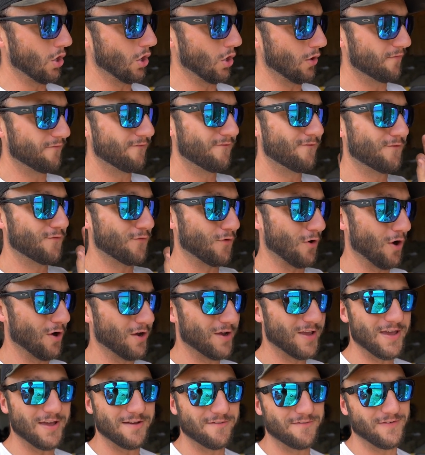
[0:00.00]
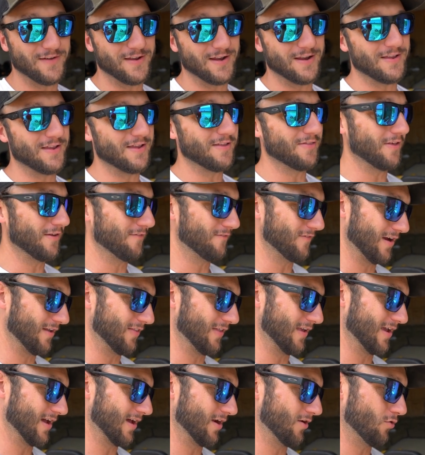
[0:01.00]
Franchi Affinity. They
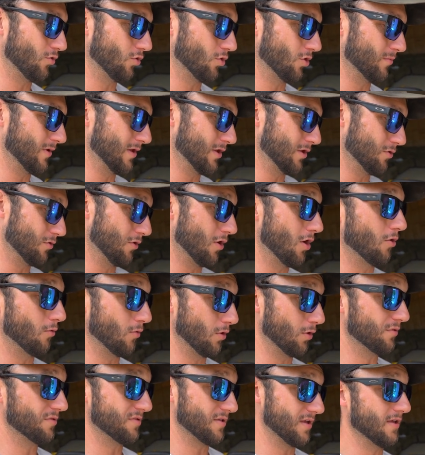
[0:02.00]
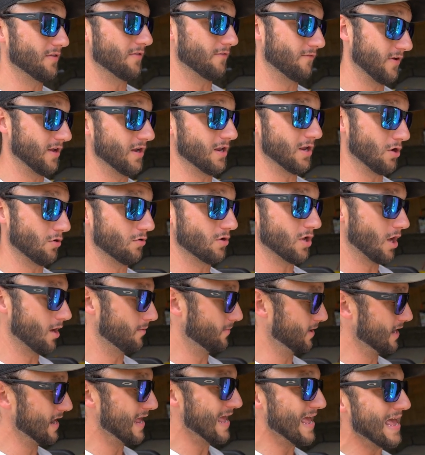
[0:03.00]
finally got a hold of me. You all will see the video
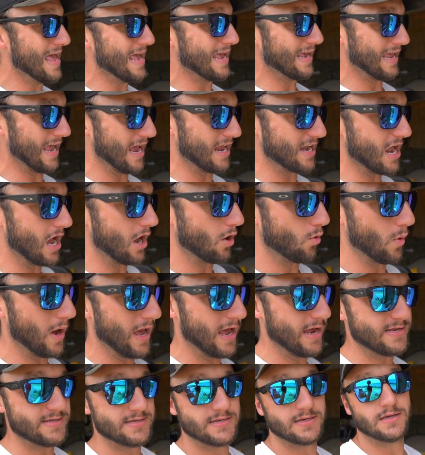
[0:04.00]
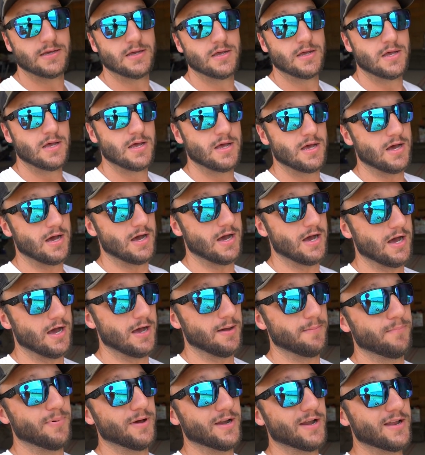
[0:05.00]
coming. Cannot wait,
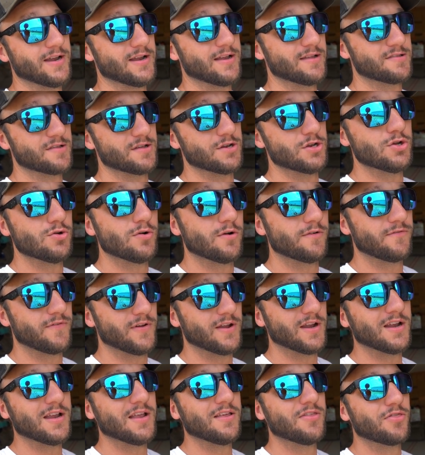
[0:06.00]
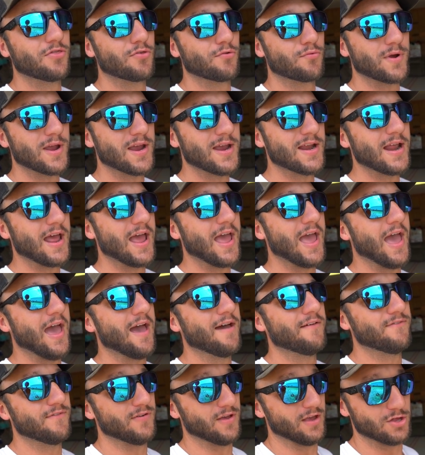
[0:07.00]
but it is a new Affinity
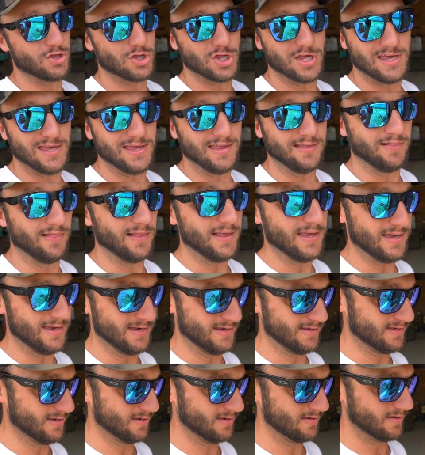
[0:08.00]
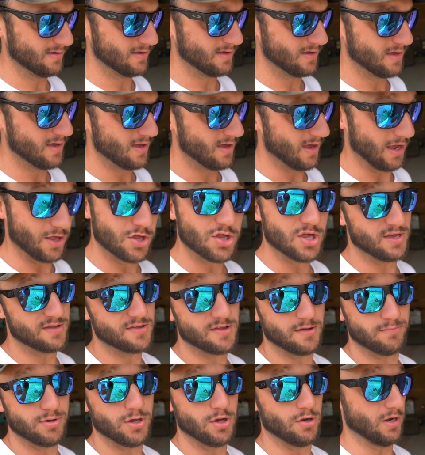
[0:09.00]
3.5 inch Elite. And
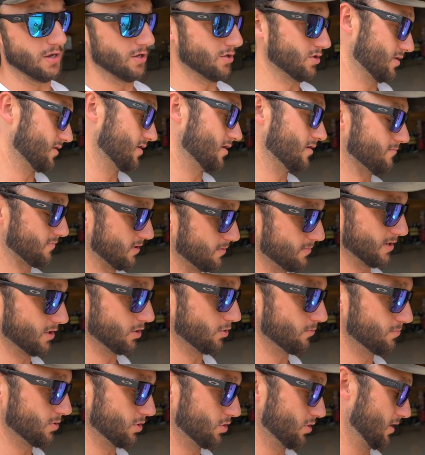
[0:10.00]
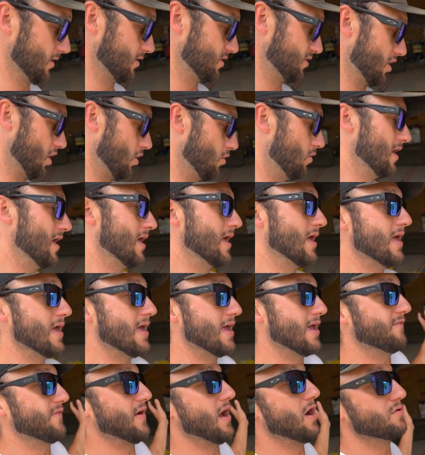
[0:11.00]
she's a beauty. She's gonna be my new beauty. So
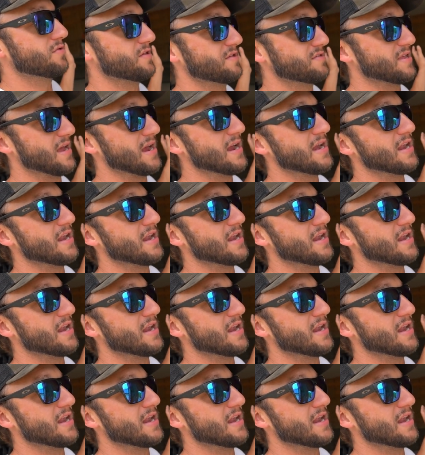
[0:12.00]
if I was to say